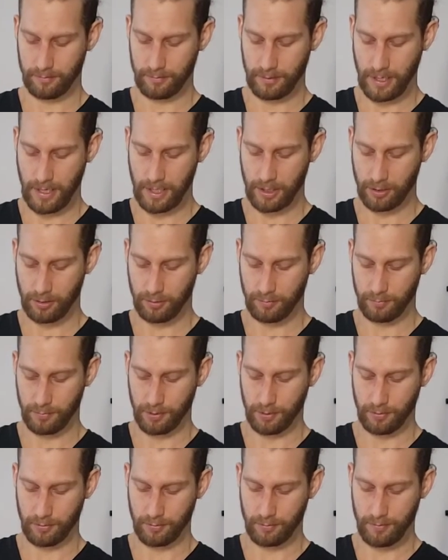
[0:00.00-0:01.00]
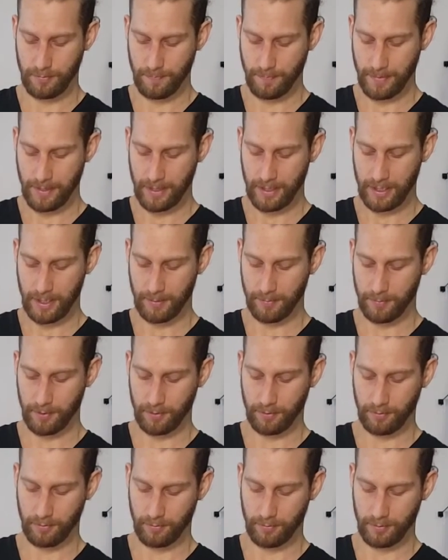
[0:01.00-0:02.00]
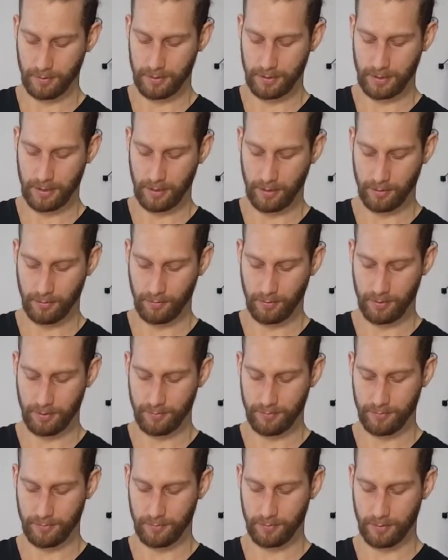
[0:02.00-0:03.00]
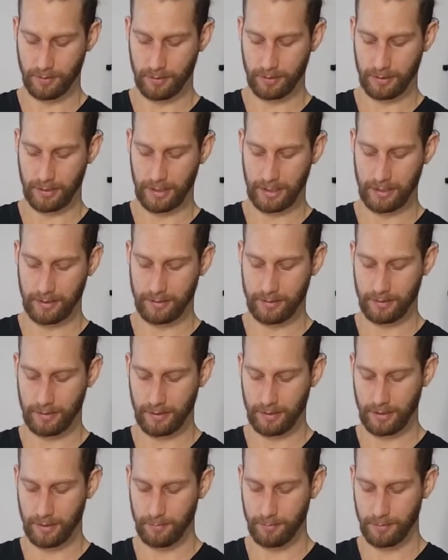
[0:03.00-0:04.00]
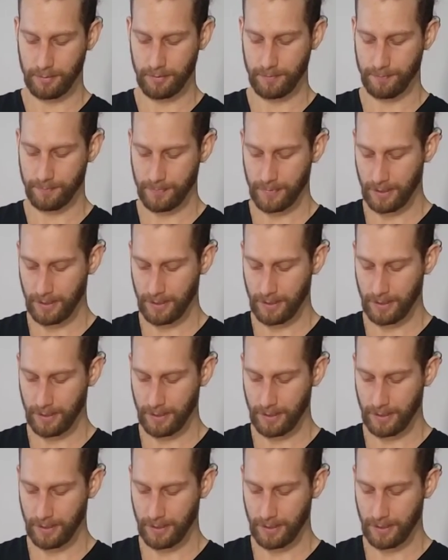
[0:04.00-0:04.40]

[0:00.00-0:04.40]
ankle bone, and I'm about, once again, 3 to 4 lengths up,